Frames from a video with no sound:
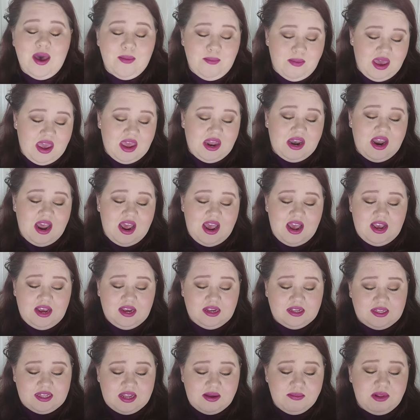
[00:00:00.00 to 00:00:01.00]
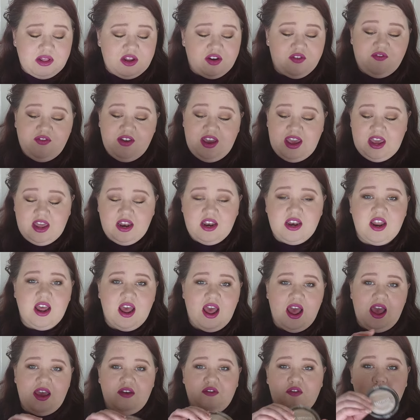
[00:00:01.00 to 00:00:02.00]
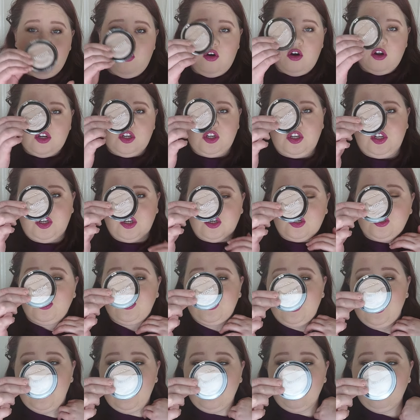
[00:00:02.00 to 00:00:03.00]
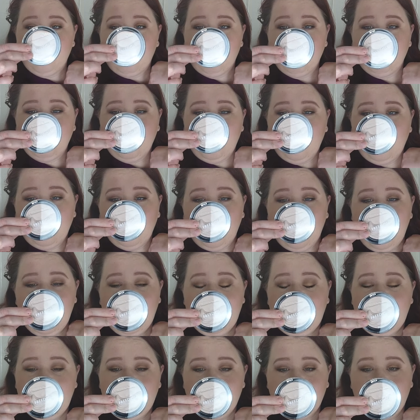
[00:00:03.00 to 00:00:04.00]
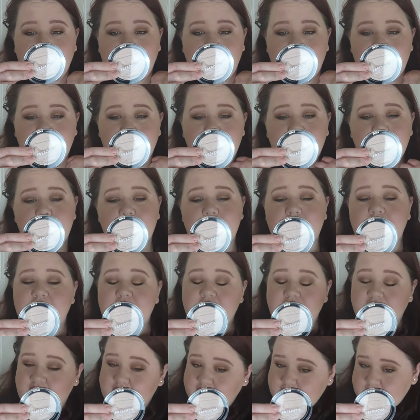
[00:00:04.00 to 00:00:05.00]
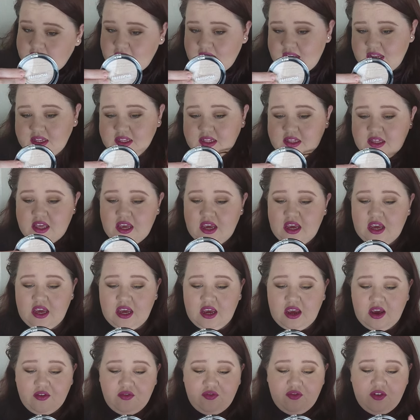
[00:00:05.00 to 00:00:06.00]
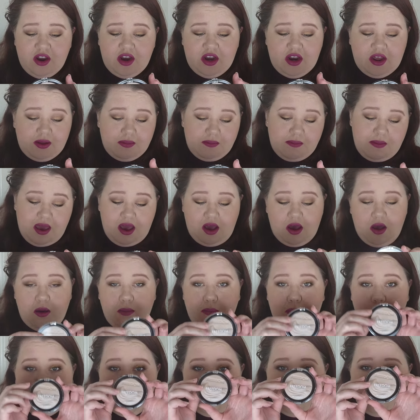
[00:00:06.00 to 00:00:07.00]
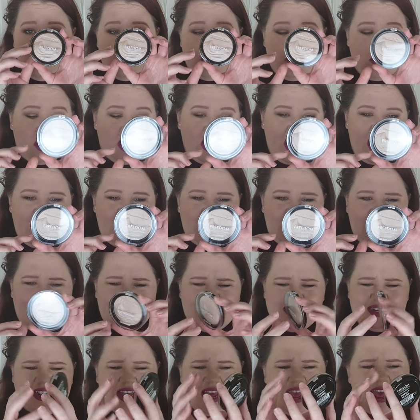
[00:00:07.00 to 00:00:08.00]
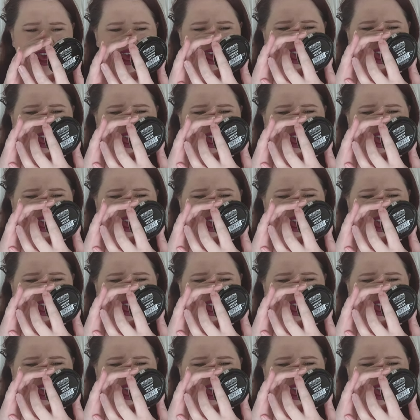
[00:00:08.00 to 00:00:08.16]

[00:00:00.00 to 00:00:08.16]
Um, in a similar vein I've got just a normal highlight powder this is the Freedom Makeup Pro Highlight.